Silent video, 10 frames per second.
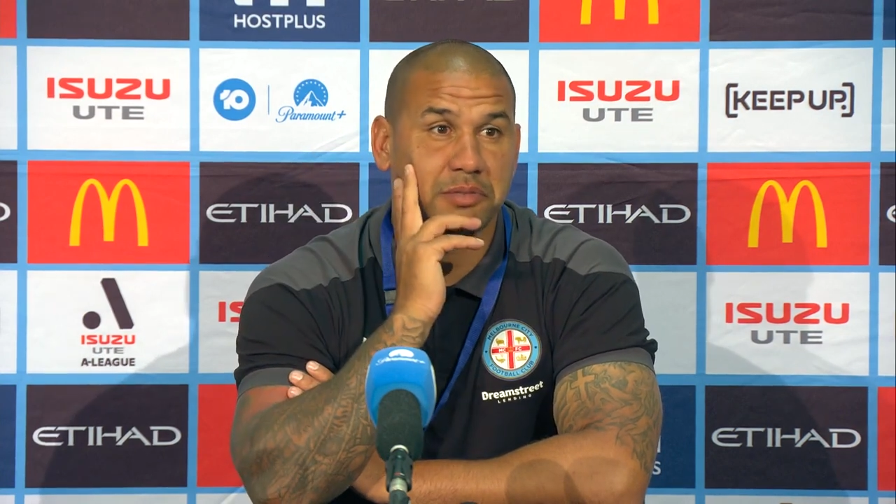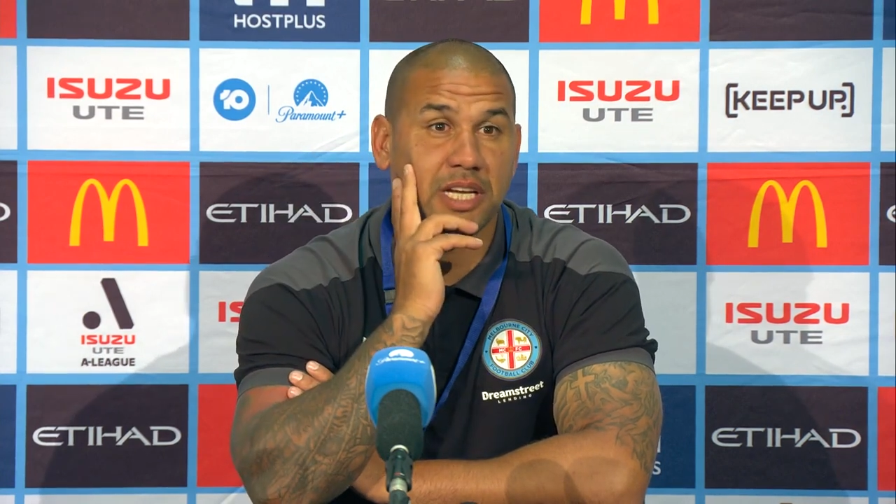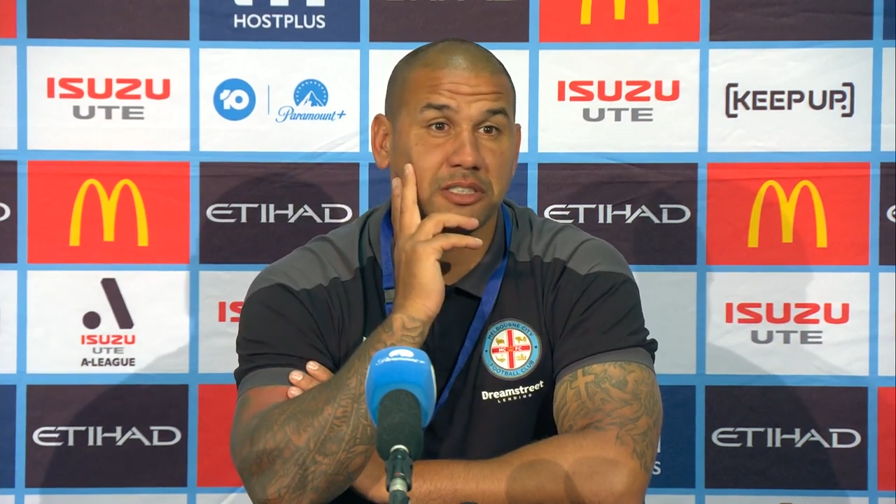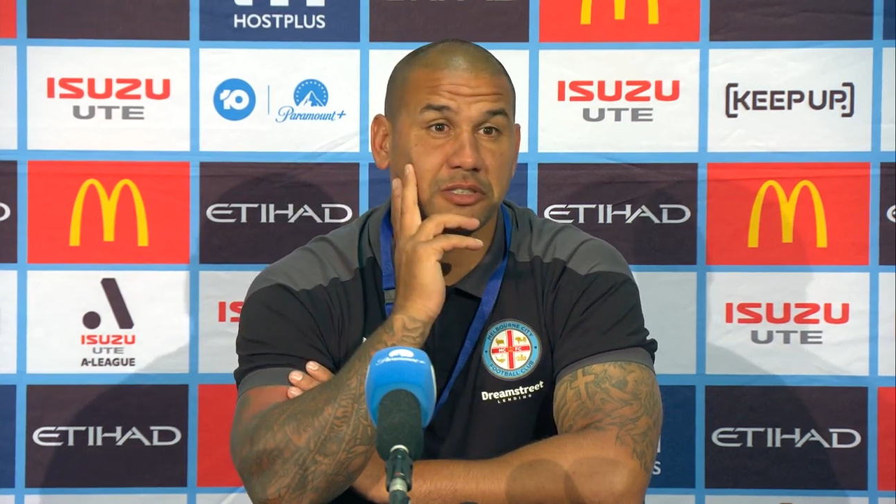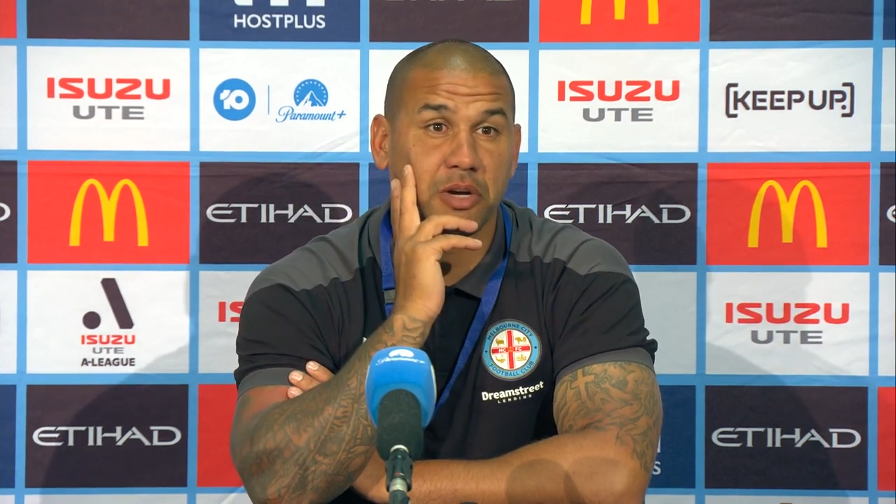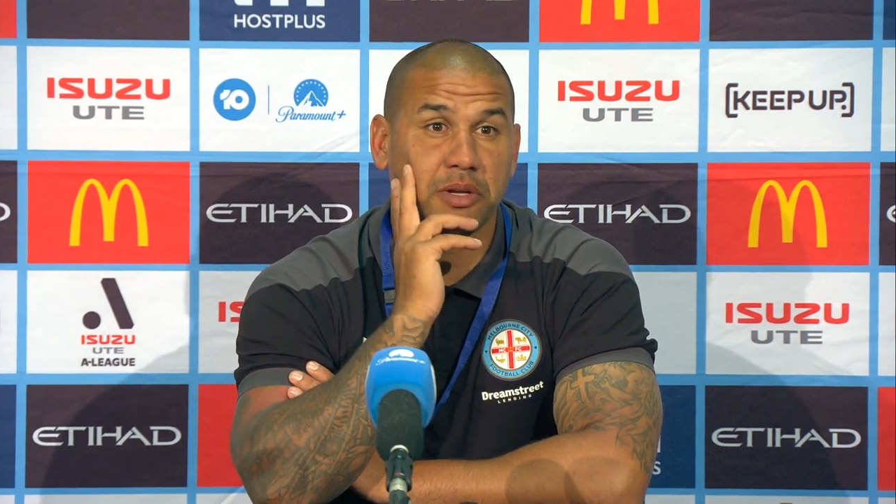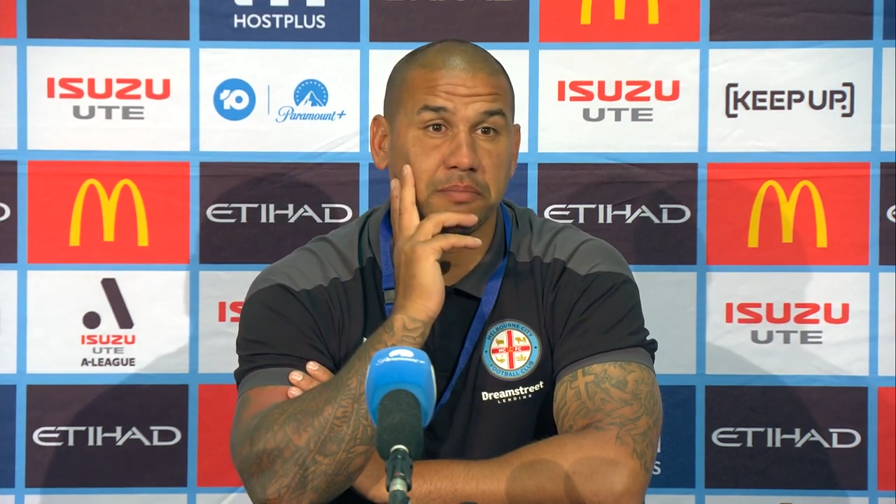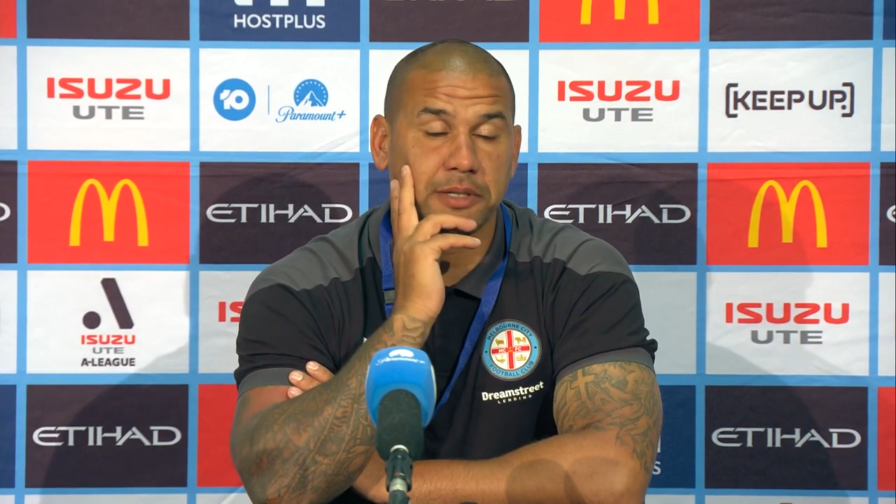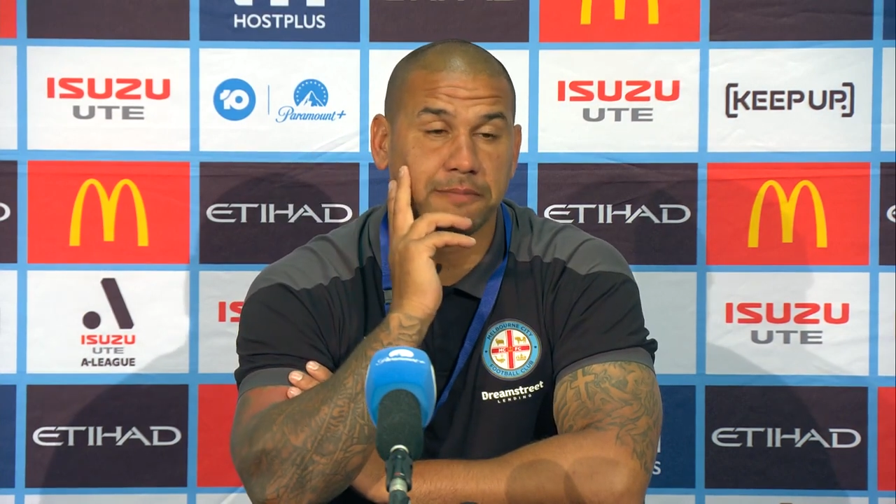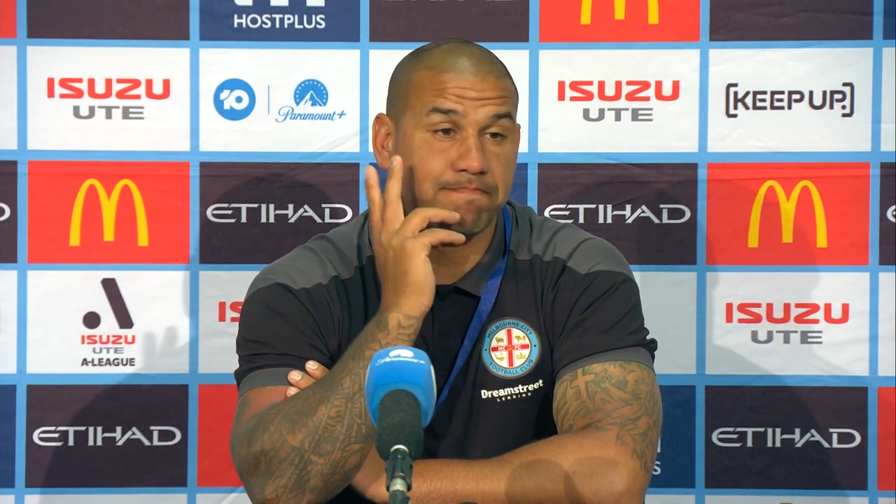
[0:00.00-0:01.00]
chances go
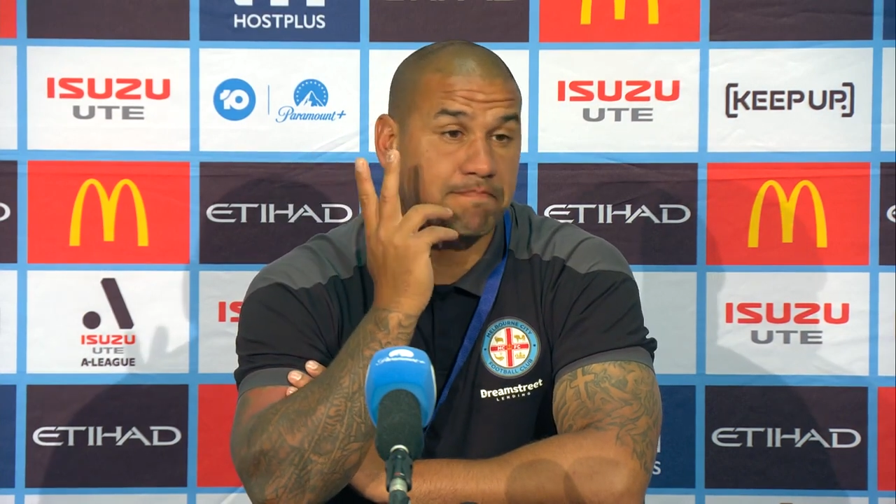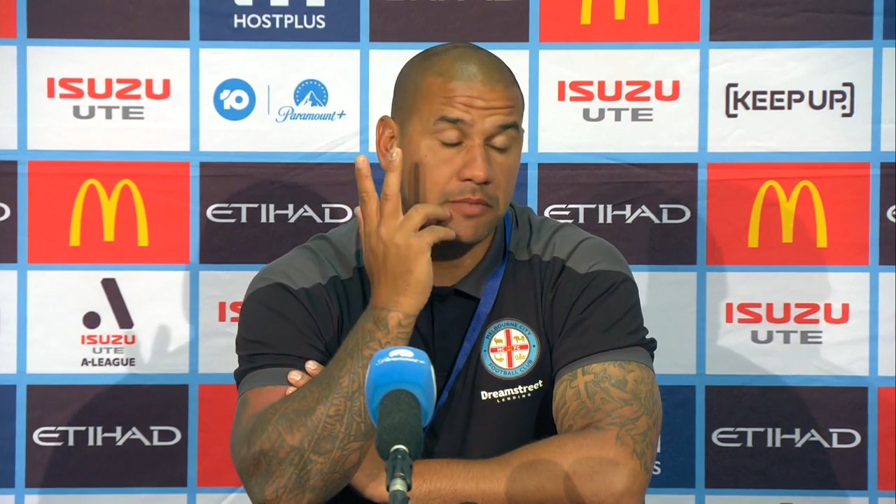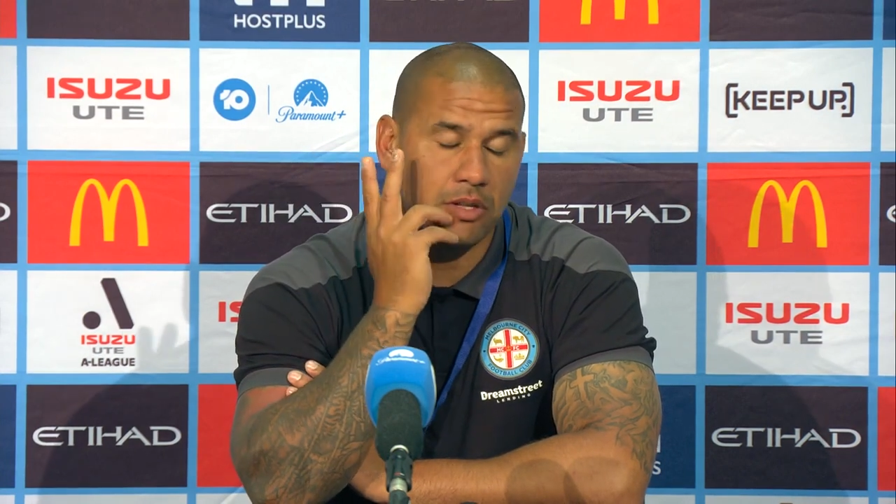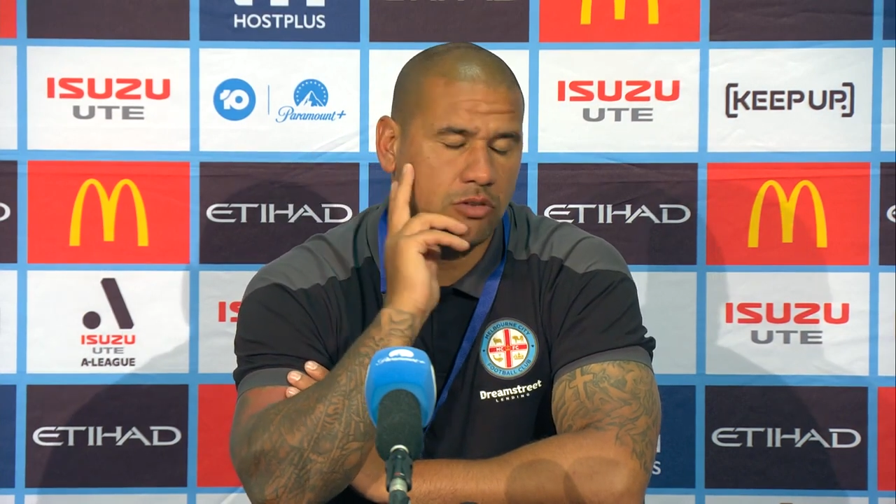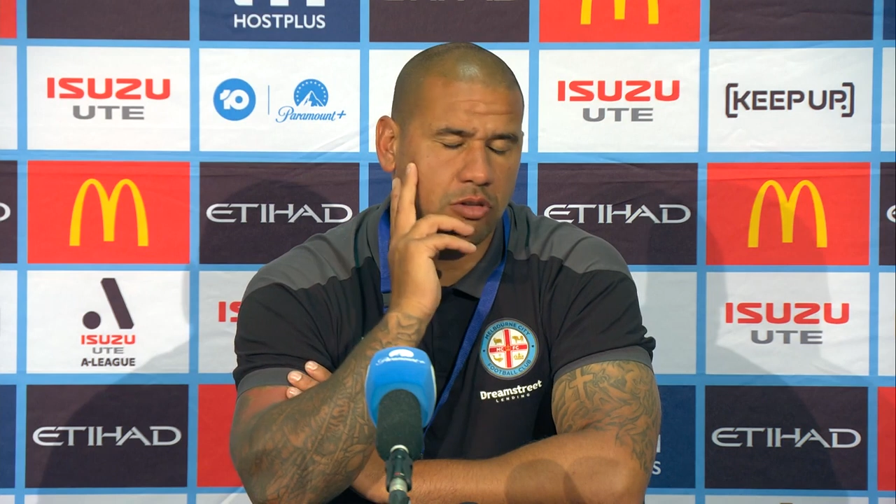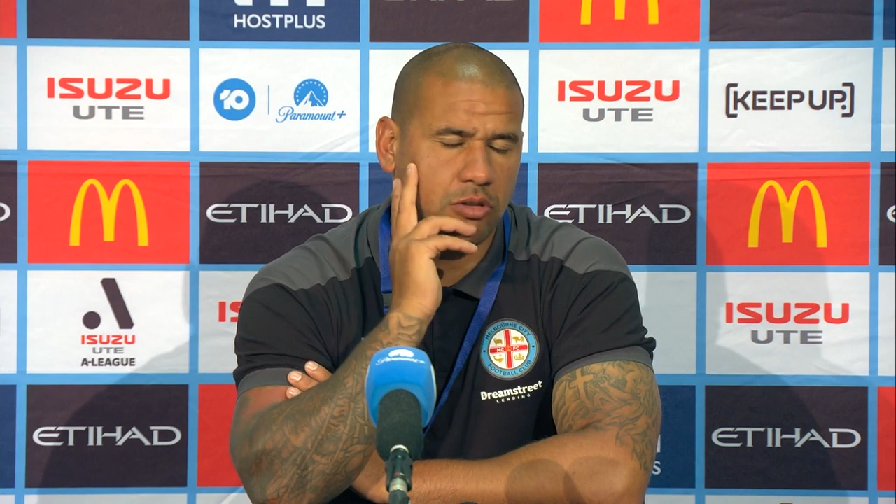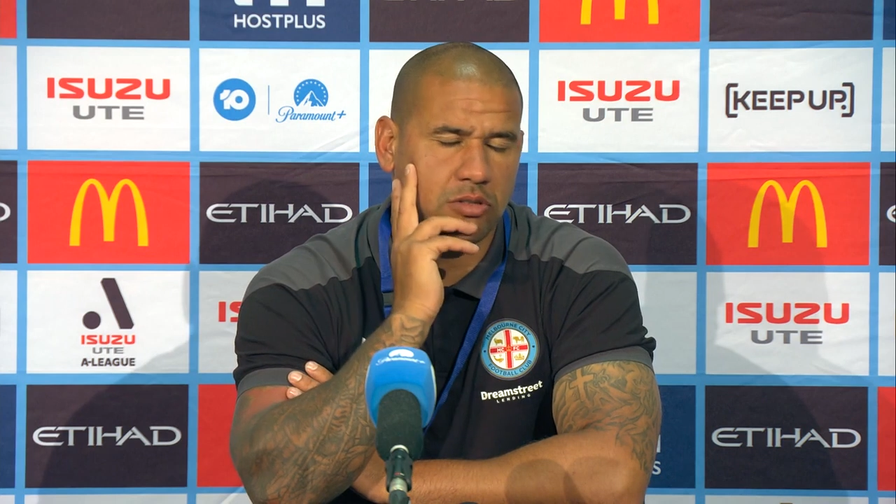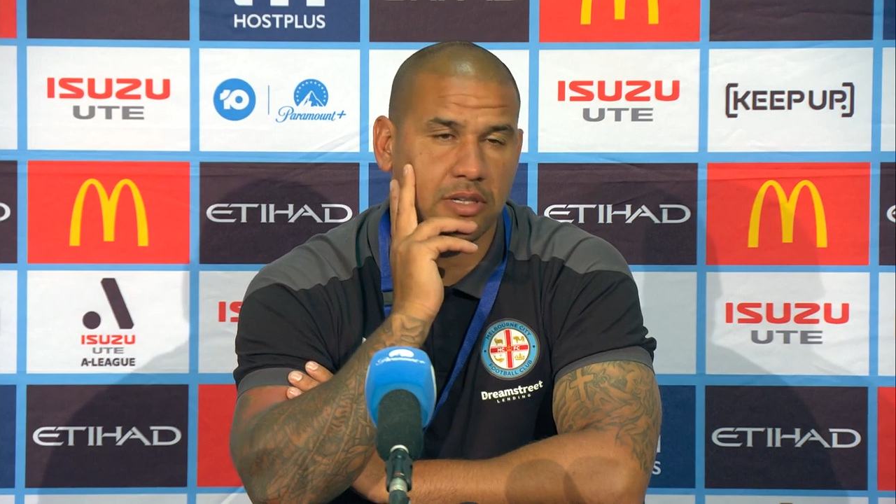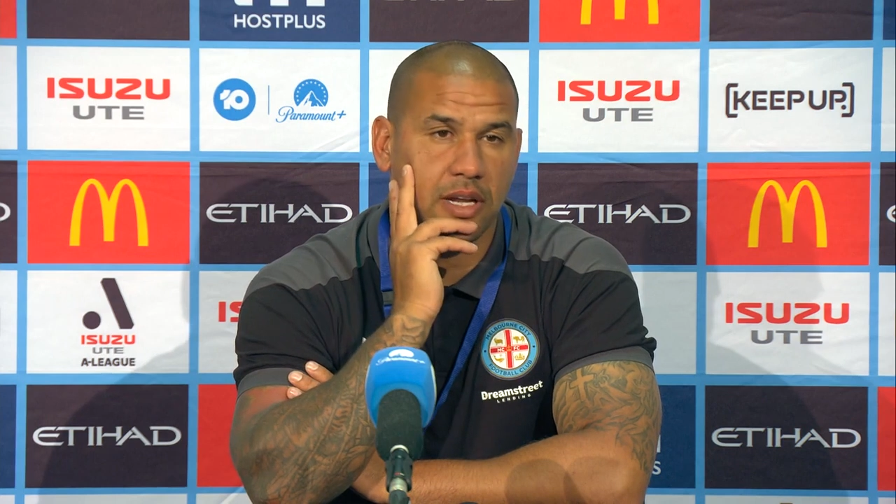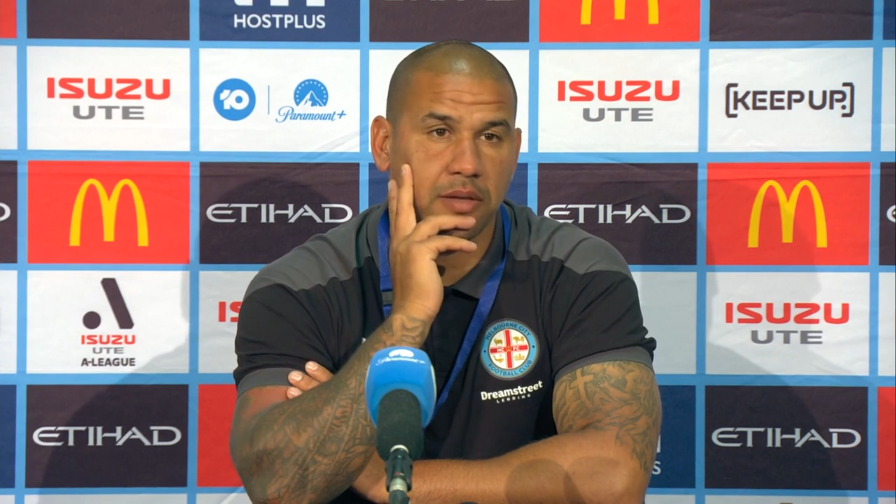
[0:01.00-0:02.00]
in, but
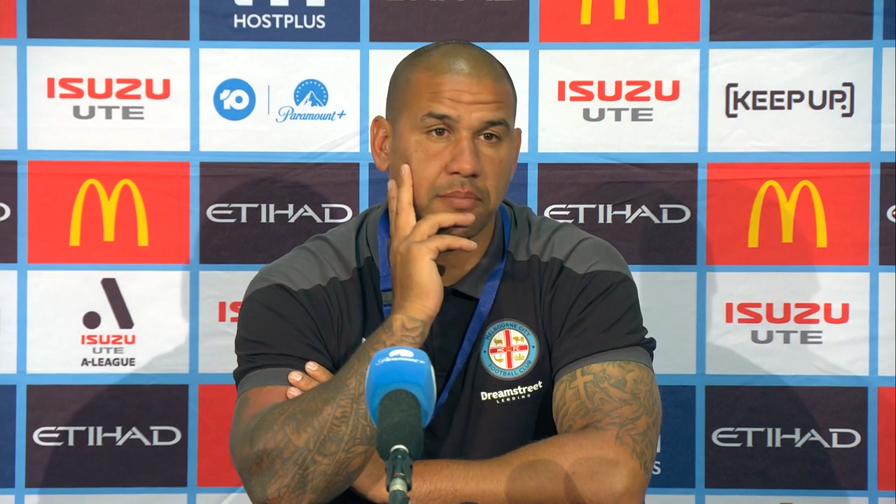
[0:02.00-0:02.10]
not today.